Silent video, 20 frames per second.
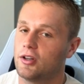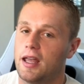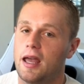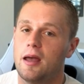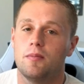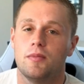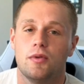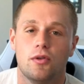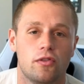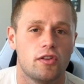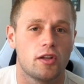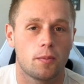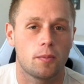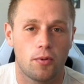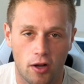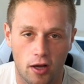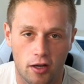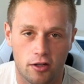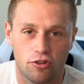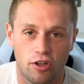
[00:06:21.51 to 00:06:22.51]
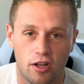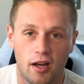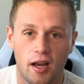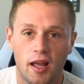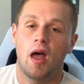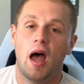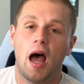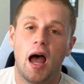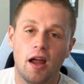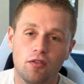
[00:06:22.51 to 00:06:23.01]
at music production.
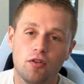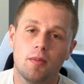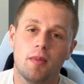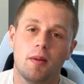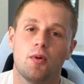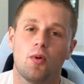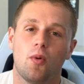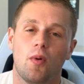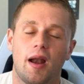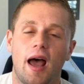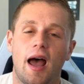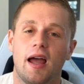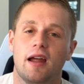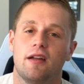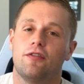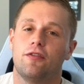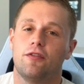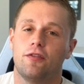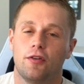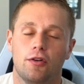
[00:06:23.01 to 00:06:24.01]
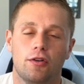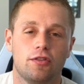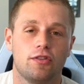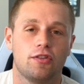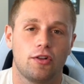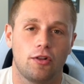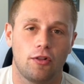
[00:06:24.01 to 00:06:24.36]
I remember when I first